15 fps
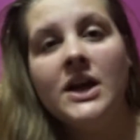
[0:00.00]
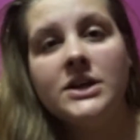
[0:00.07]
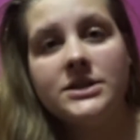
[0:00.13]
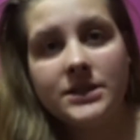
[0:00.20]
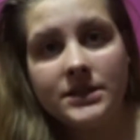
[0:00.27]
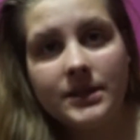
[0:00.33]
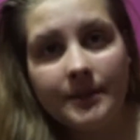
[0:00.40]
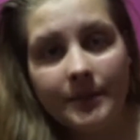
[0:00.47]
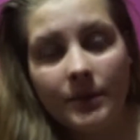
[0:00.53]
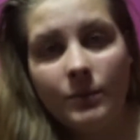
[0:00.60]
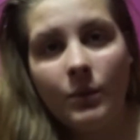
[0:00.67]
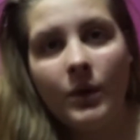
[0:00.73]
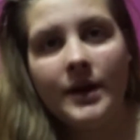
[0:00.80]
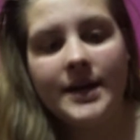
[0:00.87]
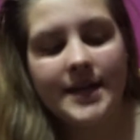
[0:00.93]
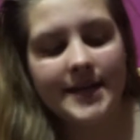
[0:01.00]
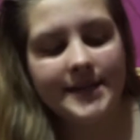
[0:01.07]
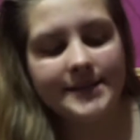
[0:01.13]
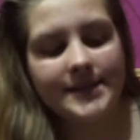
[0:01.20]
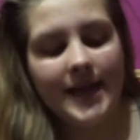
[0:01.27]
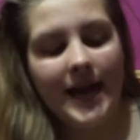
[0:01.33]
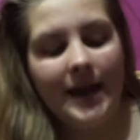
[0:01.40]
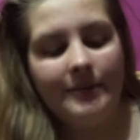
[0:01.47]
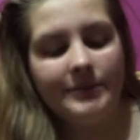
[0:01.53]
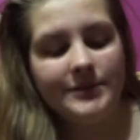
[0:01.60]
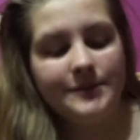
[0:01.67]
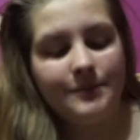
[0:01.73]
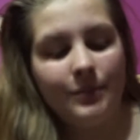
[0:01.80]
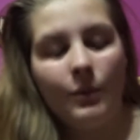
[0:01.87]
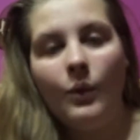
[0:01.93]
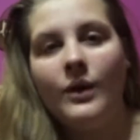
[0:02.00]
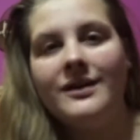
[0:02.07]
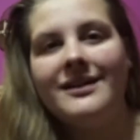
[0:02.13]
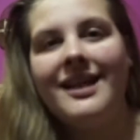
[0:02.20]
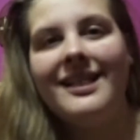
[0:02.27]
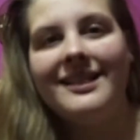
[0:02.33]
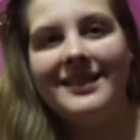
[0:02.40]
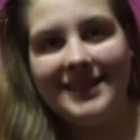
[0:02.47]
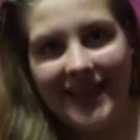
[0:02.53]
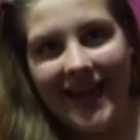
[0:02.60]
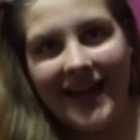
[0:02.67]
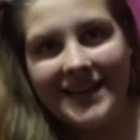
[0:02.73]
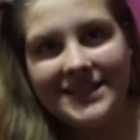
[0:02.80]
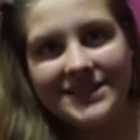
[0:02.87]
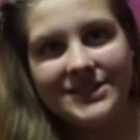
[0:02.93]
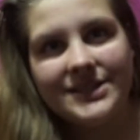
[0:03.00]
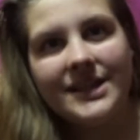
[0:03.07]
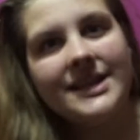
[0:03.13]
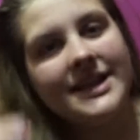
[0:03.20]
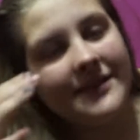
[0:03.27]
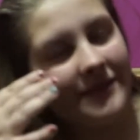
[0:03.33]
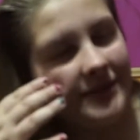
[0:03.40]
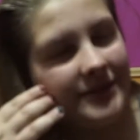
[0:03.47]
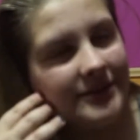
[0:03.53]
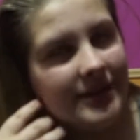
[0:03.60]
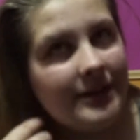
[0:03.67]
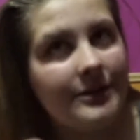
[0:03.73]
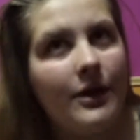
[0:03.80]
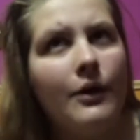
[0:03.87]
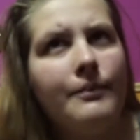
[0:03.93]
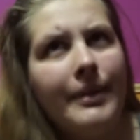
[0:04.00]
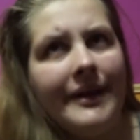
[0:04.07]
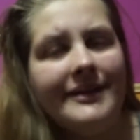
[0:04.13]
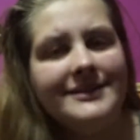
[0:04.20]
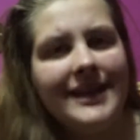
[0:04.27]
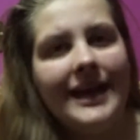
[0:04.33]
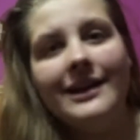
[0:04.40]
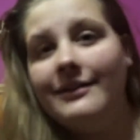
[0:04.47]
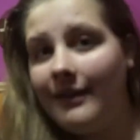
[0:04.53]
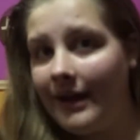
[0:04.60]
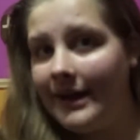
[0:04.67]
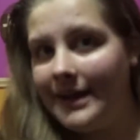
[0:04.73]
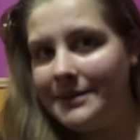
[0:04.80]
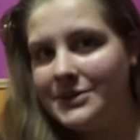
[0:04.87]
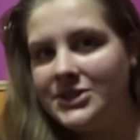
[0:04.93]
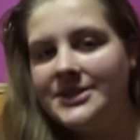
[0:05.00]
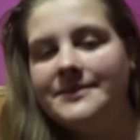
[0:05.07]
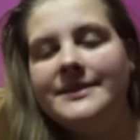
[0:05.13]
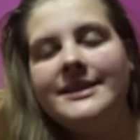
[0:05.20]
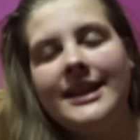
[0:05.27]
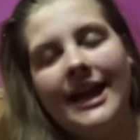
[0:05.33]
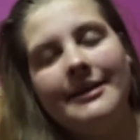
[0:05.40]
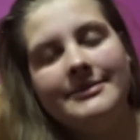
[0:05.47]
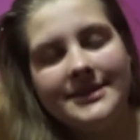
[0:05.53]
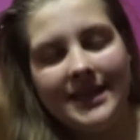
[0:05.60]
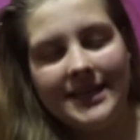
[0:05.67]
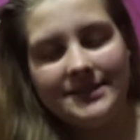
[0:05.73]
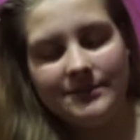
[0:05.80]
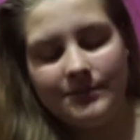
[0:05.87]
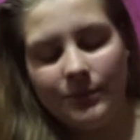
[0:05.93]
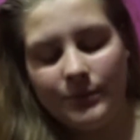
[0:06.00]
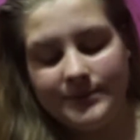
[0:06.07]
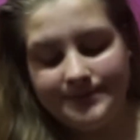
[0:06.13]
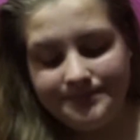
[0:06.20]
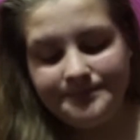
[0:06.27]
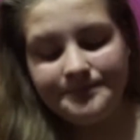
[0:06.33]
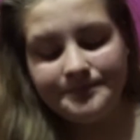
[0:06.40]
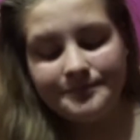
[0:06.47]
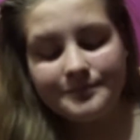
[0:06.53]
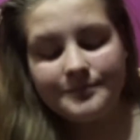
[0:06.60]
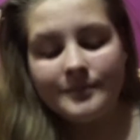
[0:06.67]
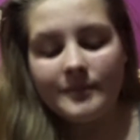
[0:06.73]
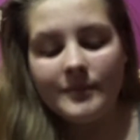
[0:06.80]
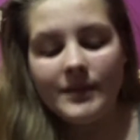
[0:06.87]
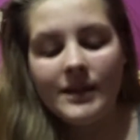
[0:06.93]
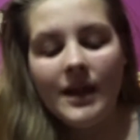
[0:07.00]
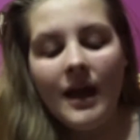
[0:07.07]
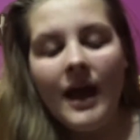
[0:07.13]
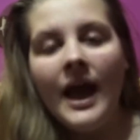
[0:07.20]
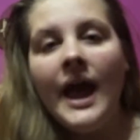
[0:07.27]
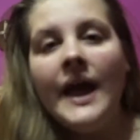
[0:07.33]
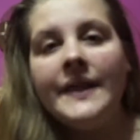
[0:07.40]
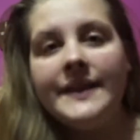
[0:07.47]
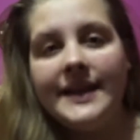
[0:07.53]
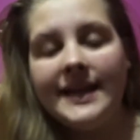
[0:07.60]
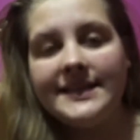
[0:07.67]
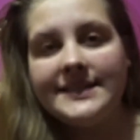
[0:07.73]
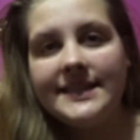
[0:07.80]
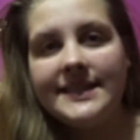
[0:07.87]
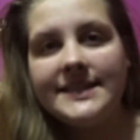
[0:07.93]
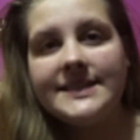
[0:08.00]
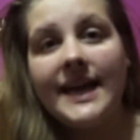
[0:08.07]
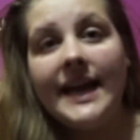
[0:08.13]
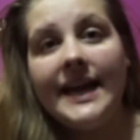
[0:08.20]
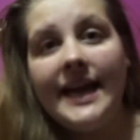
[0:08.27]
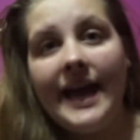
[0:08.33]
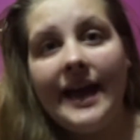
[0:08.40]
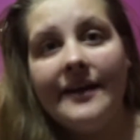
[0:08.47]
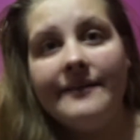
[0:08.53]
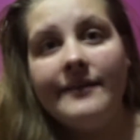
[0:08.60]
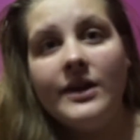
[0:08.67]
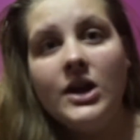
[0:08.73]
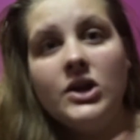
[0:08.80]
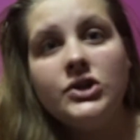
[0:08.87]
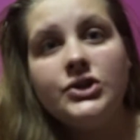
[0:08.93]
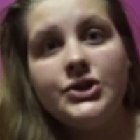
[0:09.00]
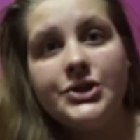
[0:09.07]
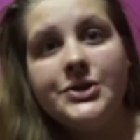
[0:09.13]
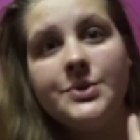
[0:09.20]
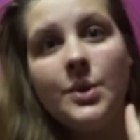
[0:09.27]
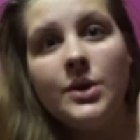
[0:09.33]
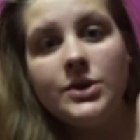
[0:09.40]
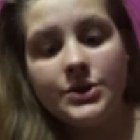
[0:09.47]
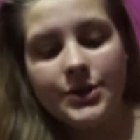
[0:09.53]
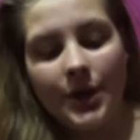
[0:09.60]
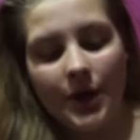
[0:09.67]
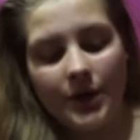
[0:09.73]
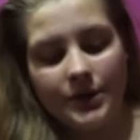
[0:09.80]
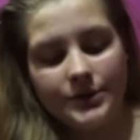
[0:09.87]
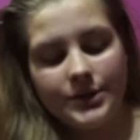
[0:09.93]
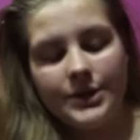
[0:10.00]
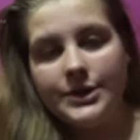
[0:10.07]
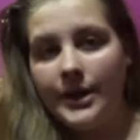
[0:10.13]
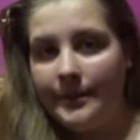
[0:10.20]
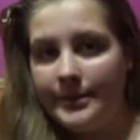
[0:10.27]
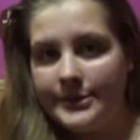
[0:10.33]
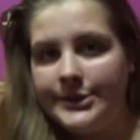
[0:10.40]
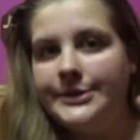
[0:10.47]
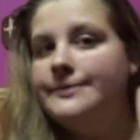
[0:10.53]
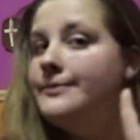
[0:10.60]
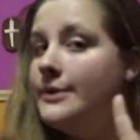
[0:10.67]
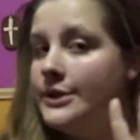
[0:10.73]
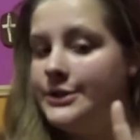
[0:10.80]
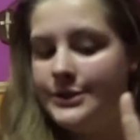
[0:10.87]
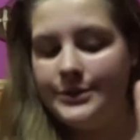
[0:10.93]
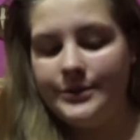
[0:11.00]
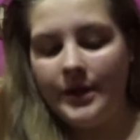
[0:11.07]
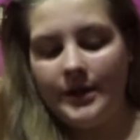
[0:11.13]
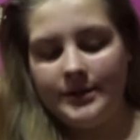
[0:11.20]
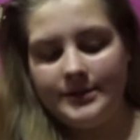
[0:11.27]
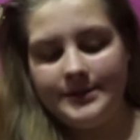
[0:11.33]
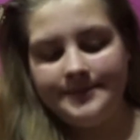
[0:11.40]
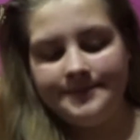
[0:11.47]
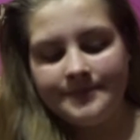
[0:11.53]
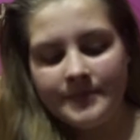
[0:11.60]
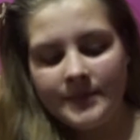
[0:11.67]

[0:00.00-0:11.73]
So the number one is I was born last. If you not know by the title, I am a triplet and I was the last one born. The next thing is I have two dogs. Number two, two dogs.